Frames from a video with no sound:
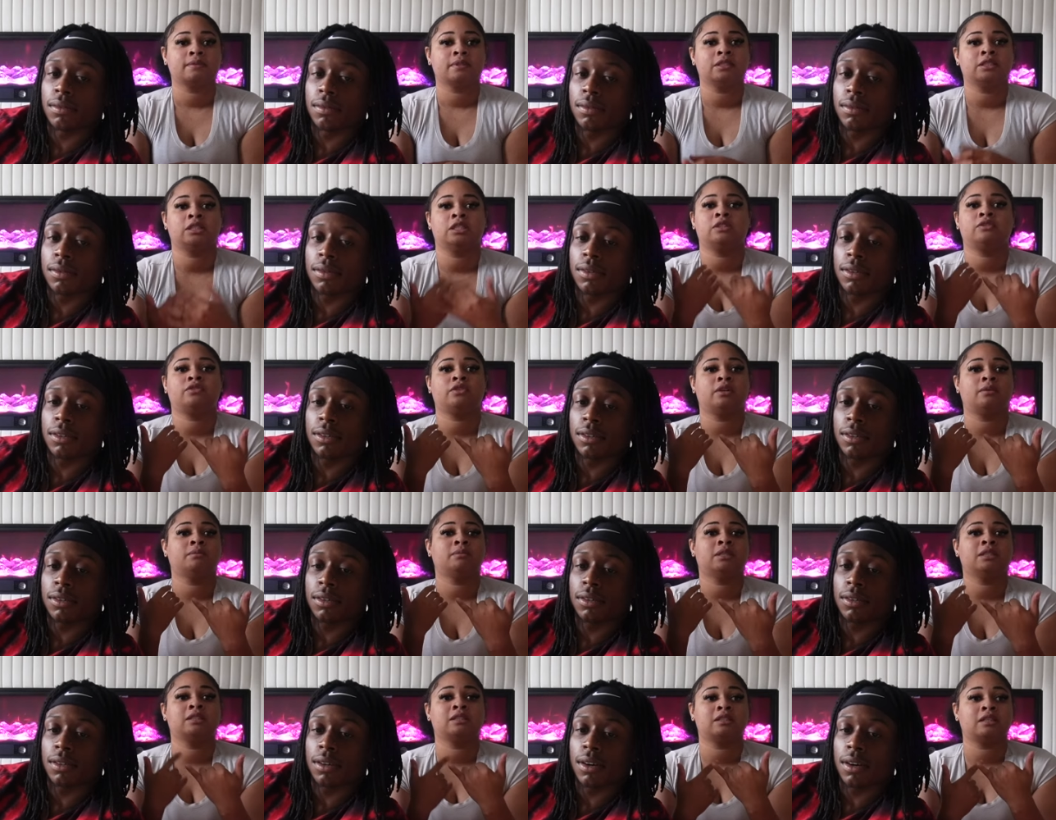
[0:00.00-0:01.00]
Speaker 1: just
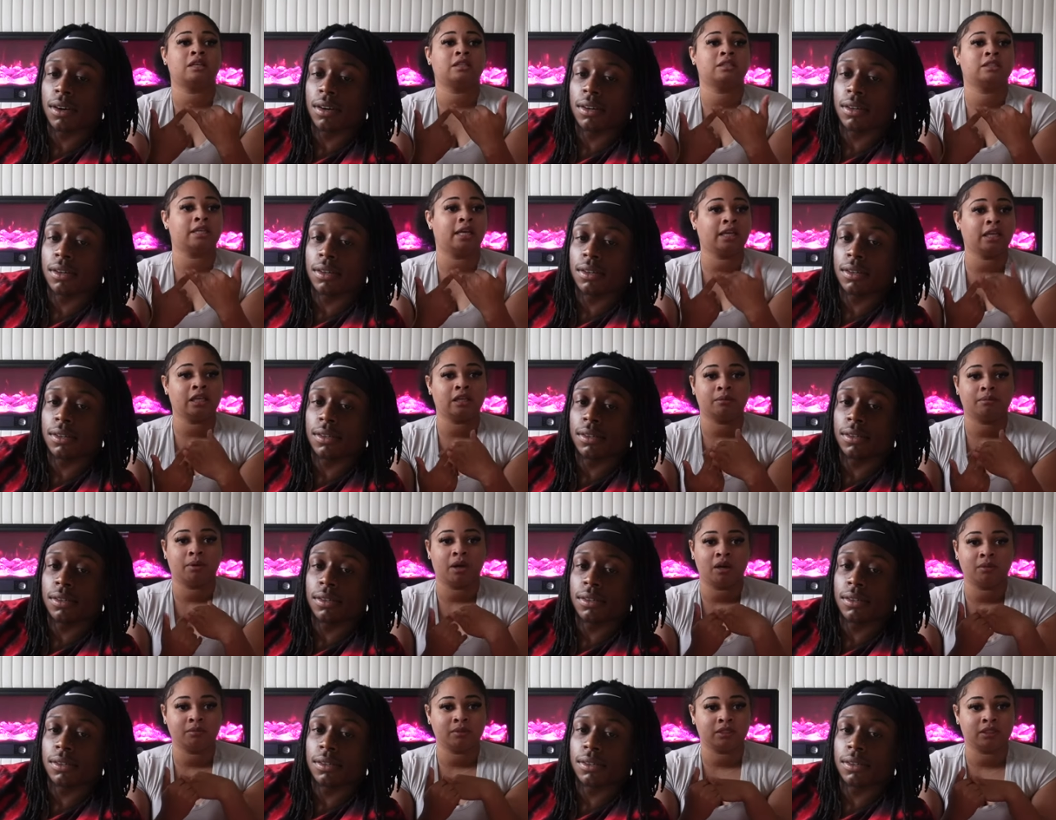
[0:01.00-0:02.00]
from this is our second
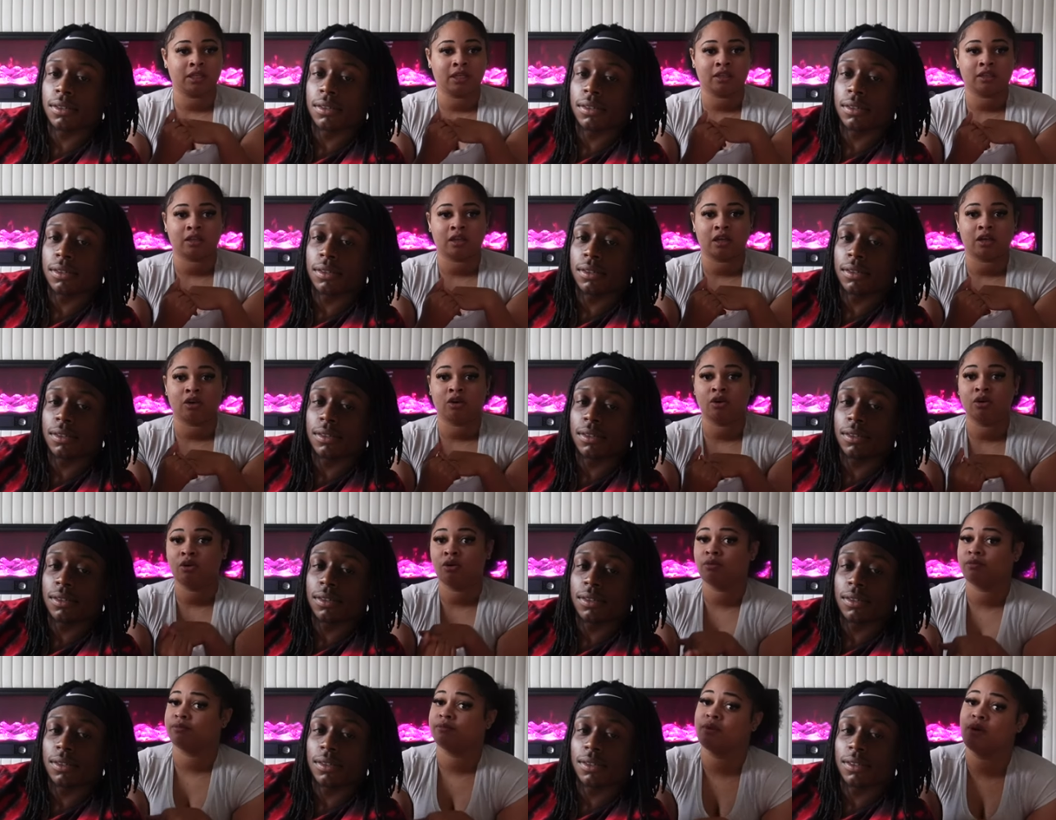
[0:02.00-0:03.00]
apartment together. Like
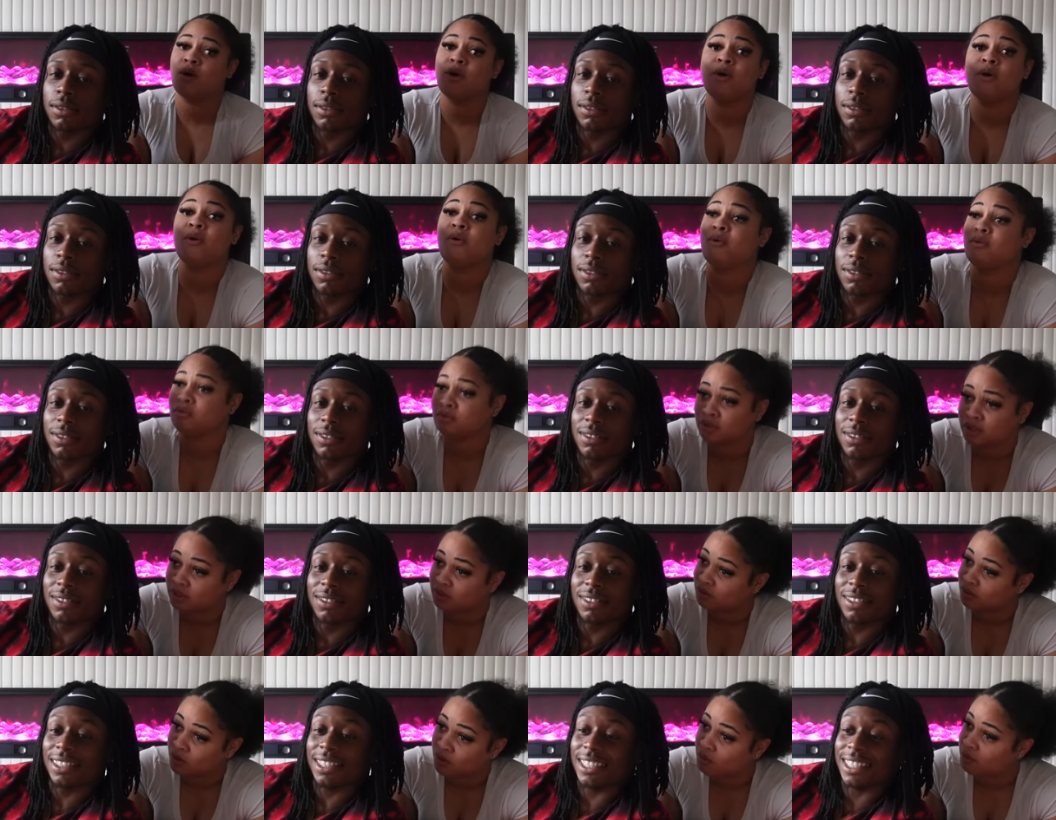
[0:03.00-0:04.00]
who
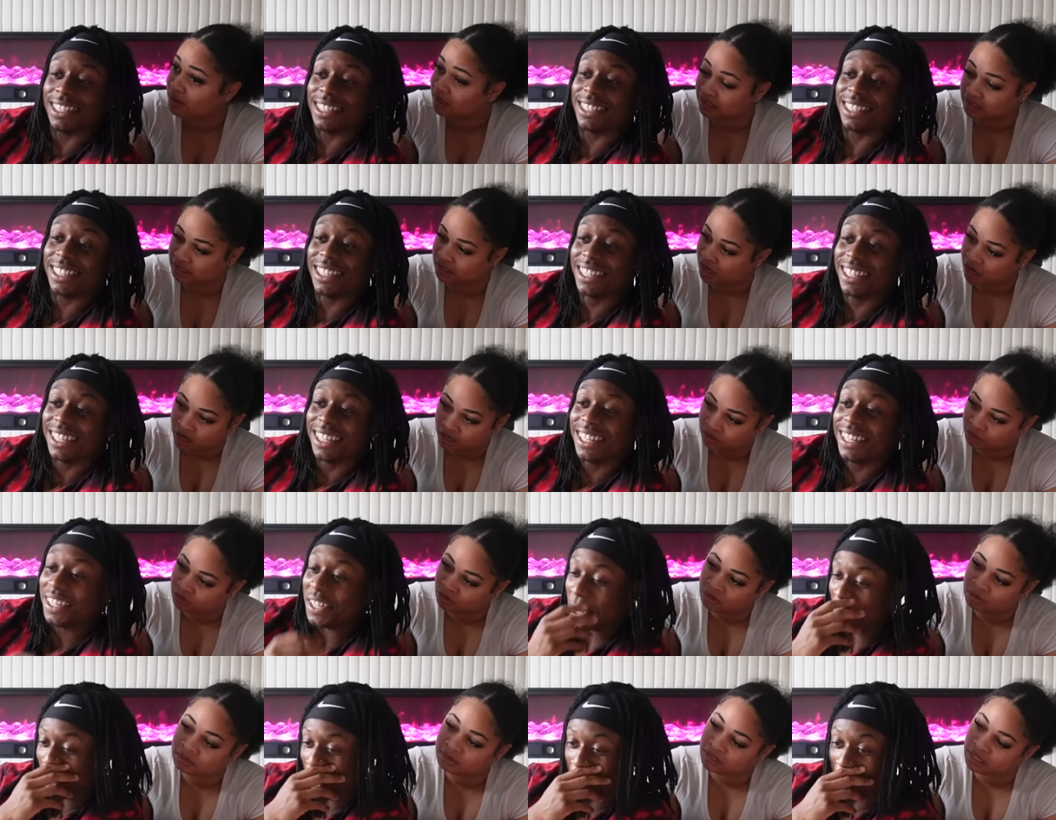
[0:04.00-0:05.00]
who would have thought? You
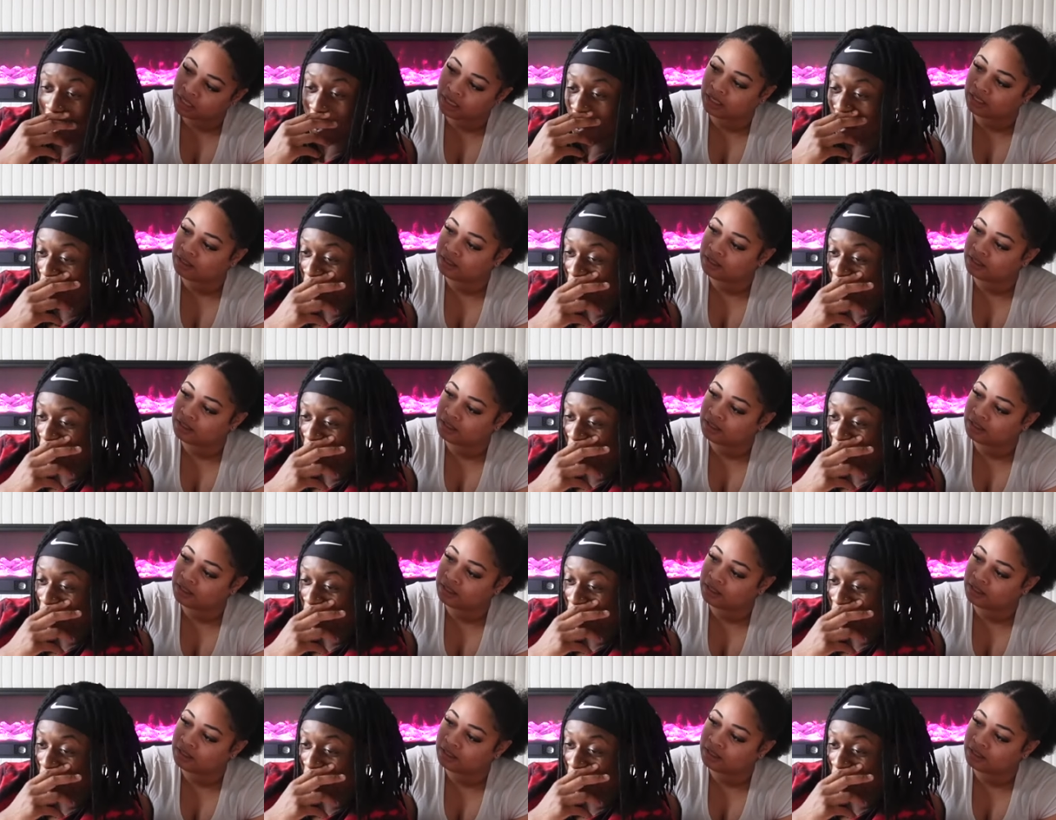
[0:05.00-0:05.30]
know what I'm saying?